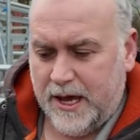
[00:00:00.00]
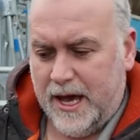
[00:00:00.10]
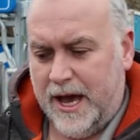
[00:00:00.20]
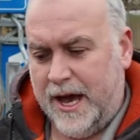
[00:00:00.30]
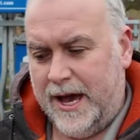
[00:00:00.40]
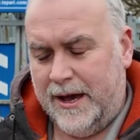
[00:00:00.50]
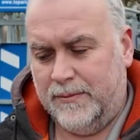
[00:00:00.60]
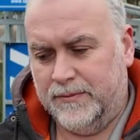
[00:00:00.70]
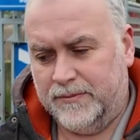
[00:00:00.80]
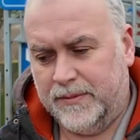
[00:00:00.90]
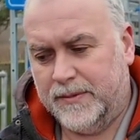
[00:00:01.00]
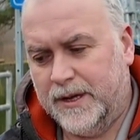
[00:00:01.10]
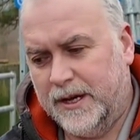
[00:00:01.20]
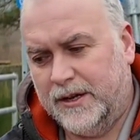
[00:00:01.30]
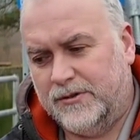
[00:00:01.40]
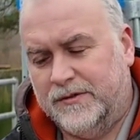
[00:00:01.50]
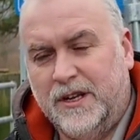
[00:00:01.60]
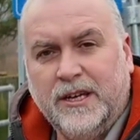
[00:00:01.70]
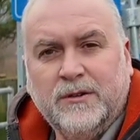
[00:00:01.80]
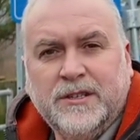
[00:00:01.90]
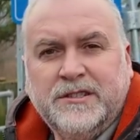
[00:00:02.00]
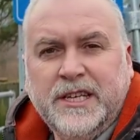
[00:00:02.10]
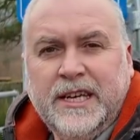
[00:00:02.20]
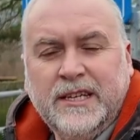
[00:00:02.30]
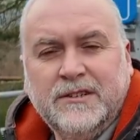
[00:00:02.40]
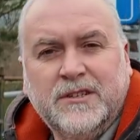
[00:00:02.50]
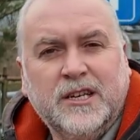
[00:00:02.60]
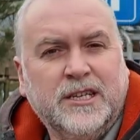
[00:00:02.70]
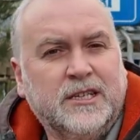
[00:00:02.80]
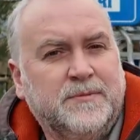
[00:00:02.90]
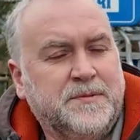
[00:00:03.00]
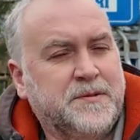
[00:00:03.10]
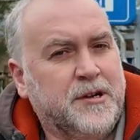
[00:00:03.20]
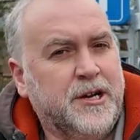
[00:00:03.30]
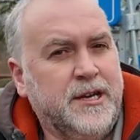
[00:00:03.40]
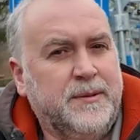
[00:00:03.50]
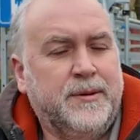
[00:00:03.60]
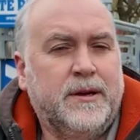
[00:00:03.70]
Sure, if you like what you see, and give us a like and a subscribe.